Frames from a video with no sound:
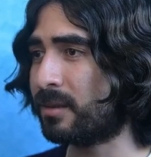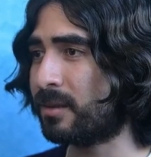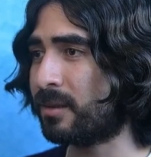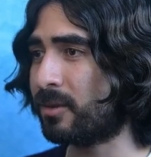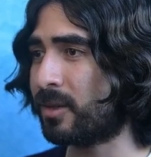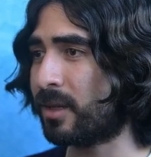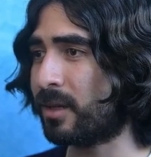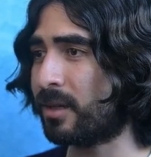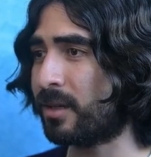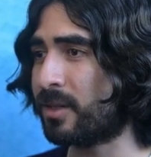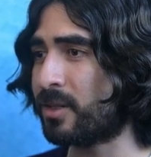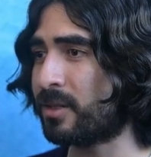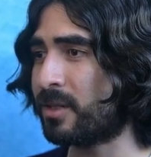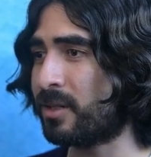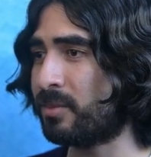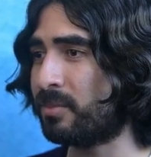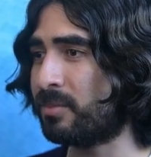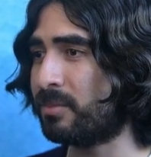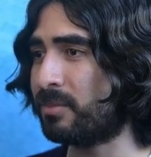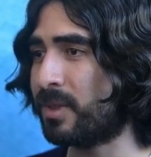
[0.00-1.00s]
Okay, can I just
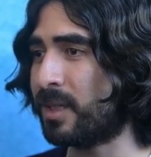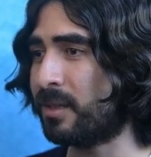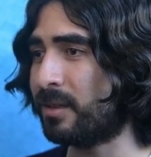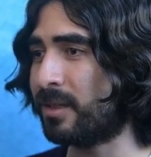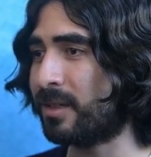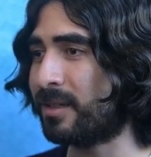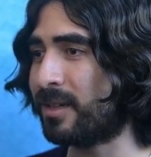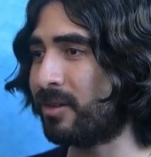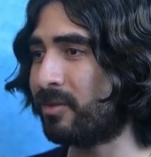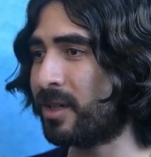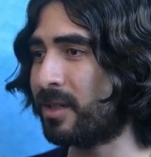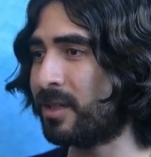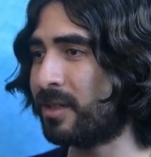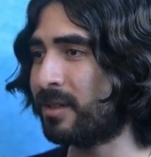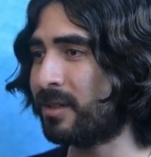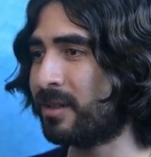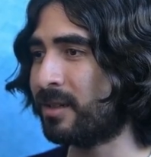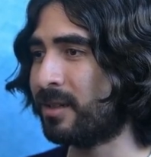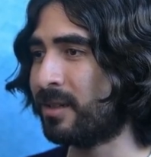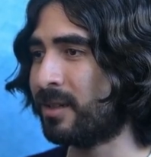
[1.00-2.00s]
keep healing indefinitely?
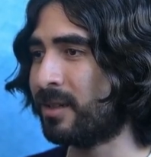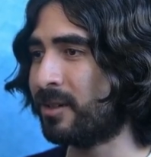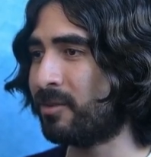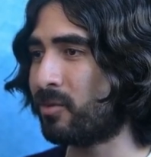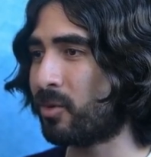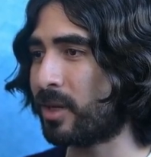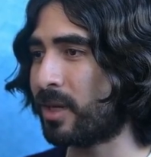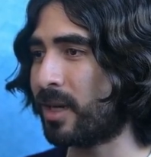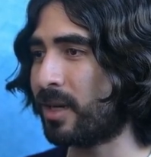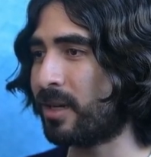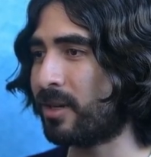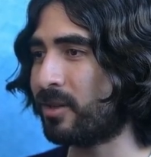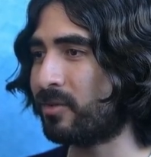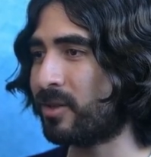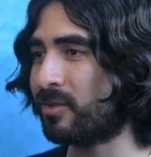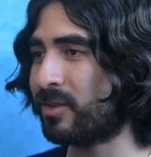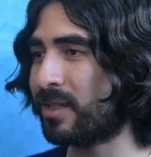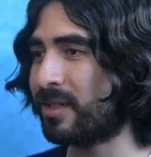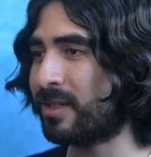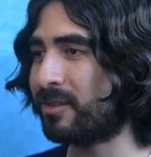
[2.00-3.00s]
49 health,
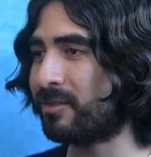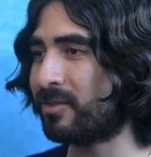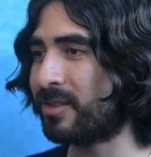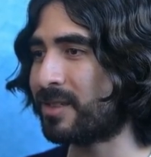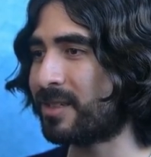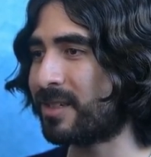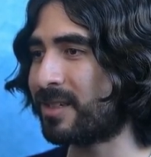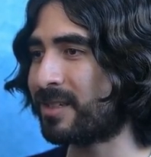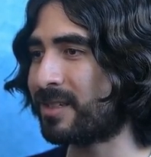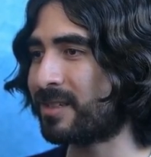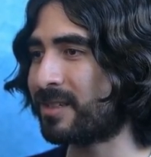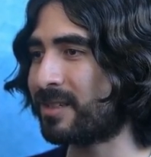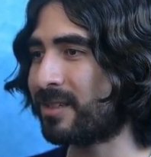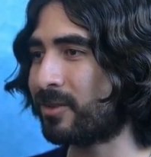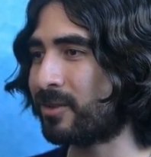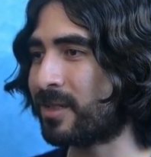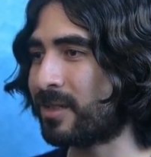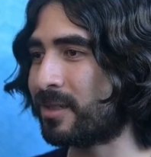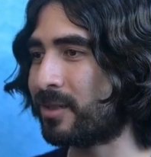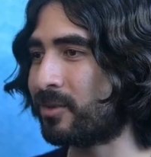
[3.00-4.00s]
50, 56,
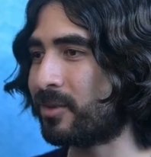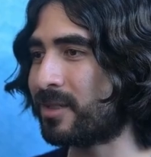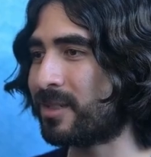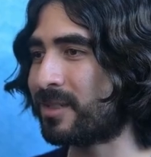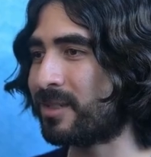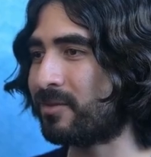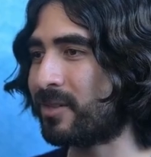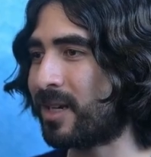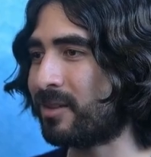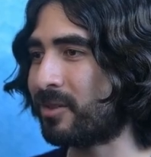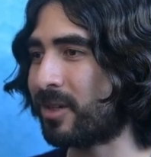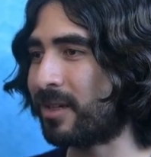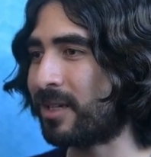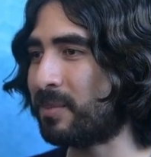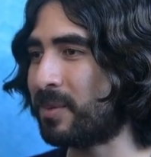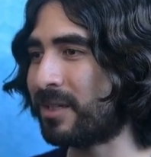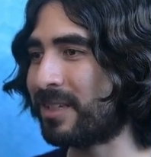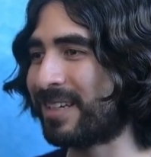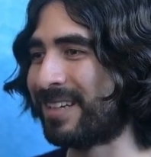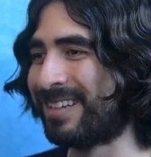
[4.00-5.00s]
there's 63, 65. Okay, keep
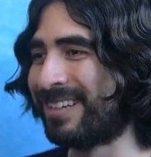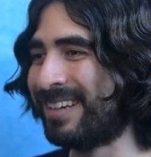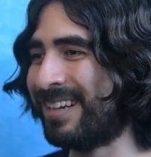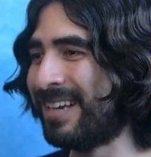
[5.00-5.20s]
healing.